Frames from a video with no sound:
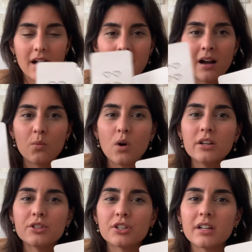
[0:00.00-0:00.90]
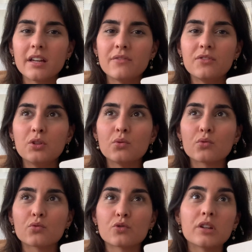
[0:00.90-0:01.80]
I wonder if you
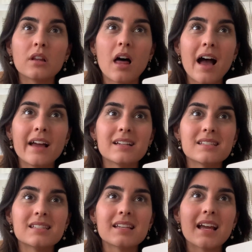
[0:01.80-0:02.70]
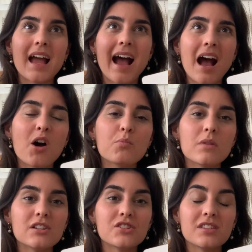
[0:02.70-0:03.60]
realize how
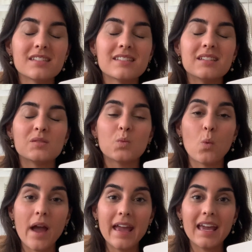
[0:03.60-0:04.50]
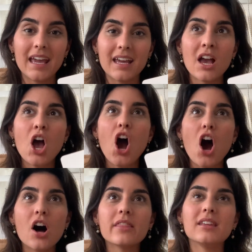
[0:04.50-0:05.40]
much this is weighing
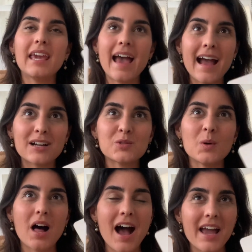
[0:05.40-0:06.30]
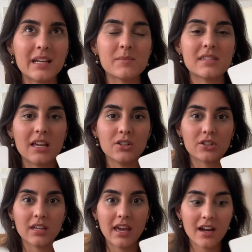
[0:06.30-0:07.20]
on the actual items that you're
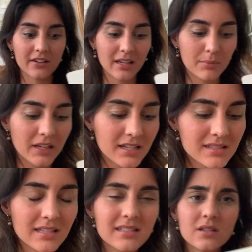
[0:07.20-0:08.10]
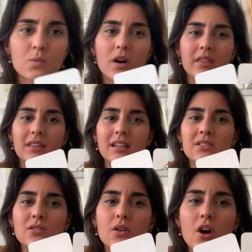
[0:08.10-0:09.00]
carrying, because this is what these
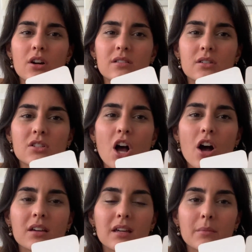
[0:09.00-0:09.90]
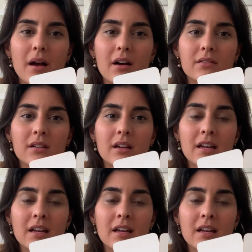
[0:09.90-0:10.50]
two cards are talking about.